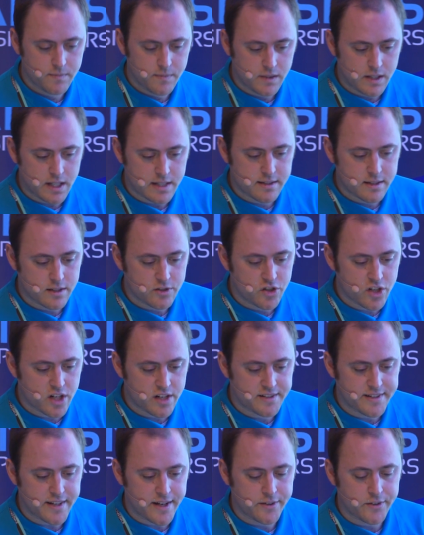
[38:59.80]
that's the jar
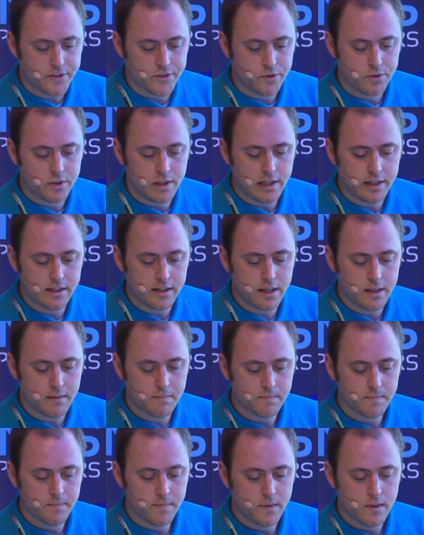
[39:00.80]
signer utility.
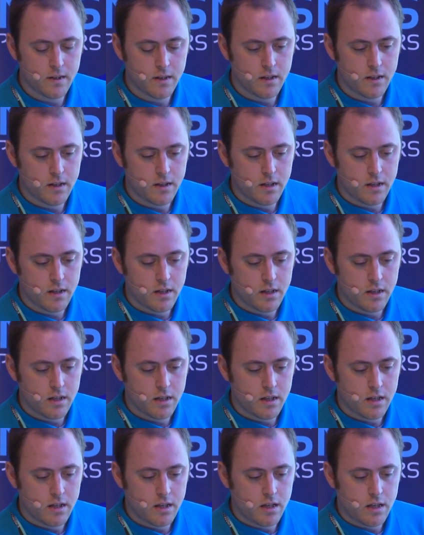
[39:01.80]

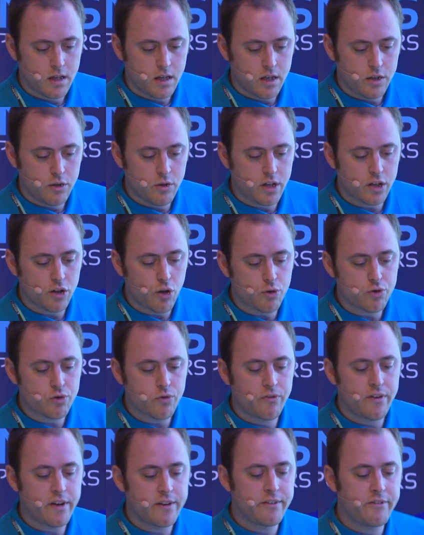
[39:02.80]
You can
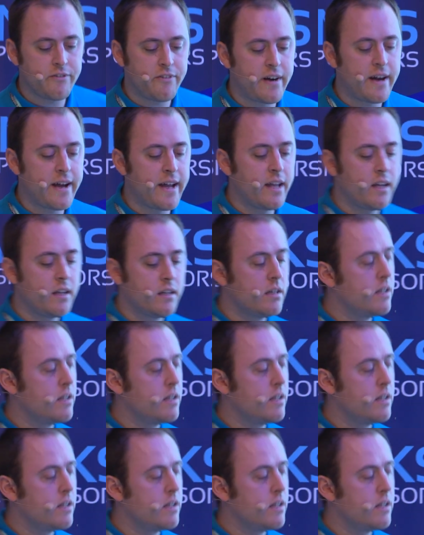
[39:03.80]
also verify